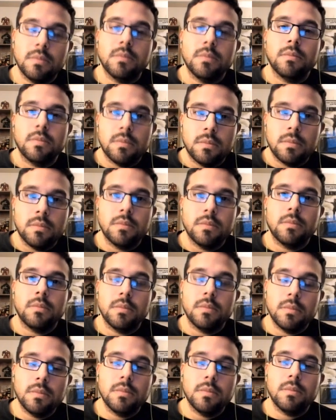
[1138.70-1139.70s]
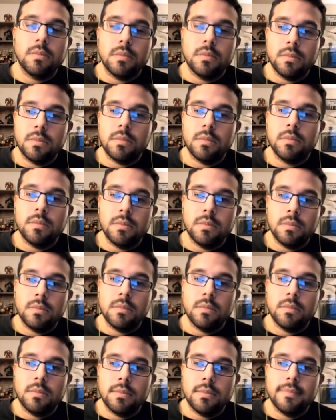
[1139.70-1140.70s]

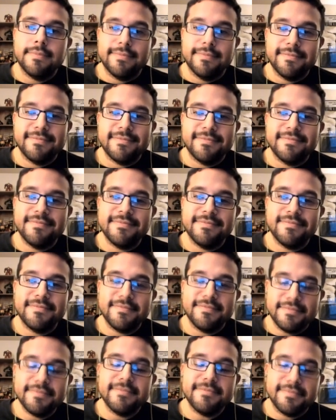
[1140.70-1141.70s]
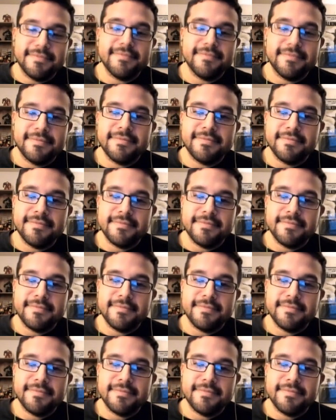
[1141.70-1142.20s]
No words are spoken by the person on screen.